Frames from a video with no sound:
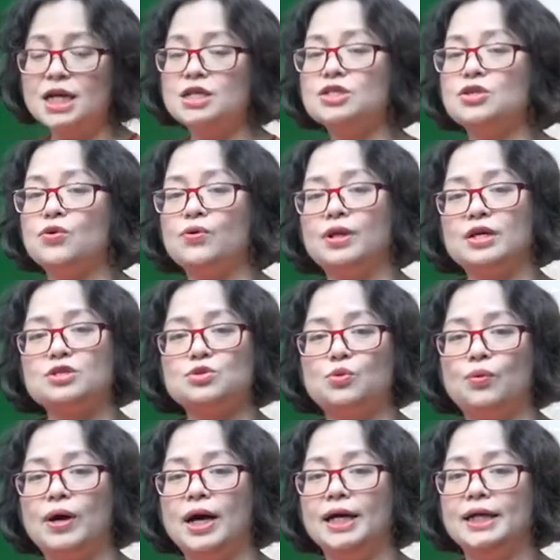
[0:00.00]
So that's
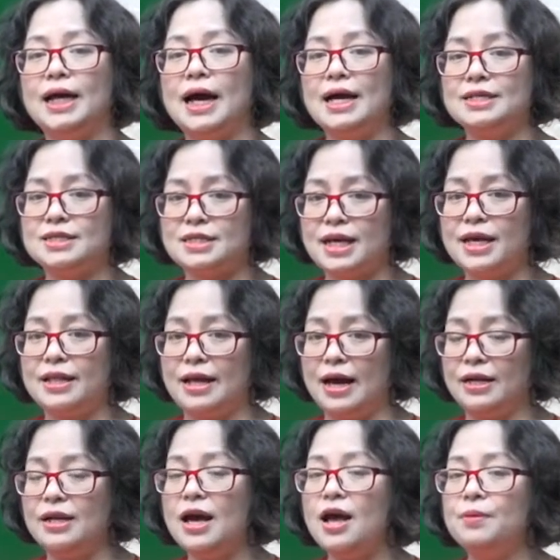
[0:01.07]
why I say
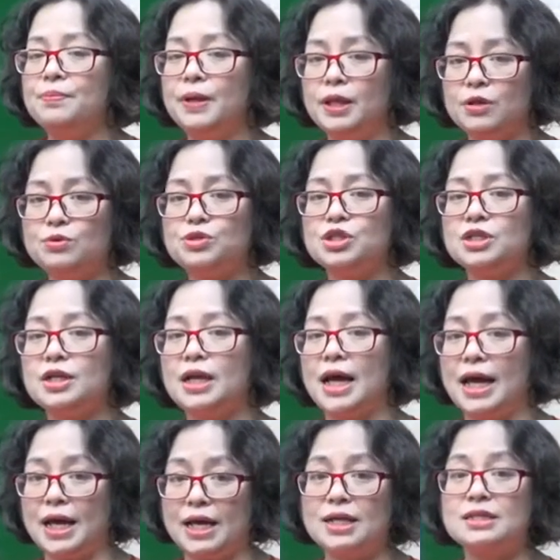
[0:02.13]
that pollution
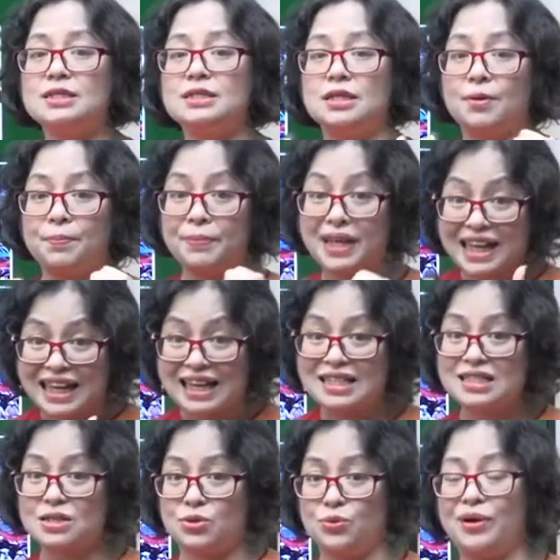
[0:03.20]
is the
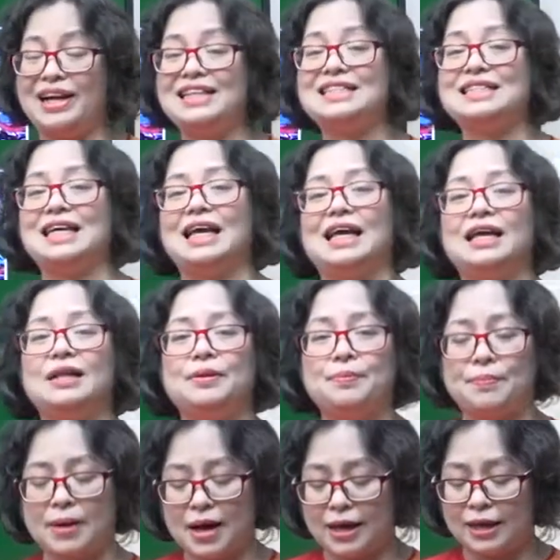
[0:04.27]
biggest threat in
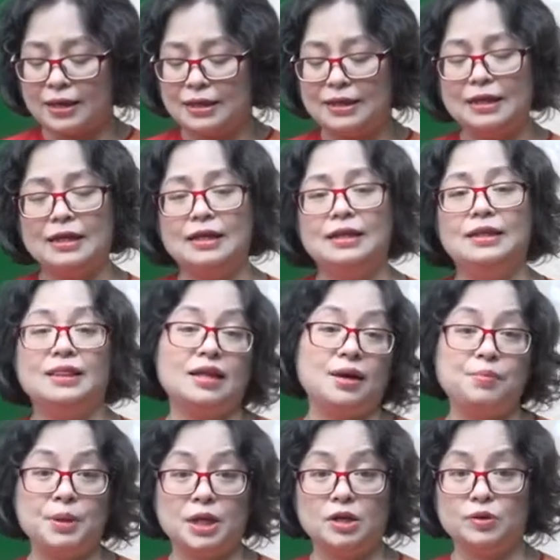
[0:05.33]
my
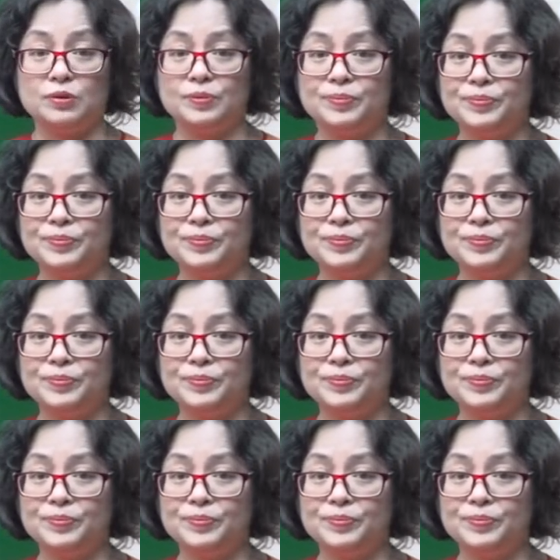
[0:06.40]
neighborhood.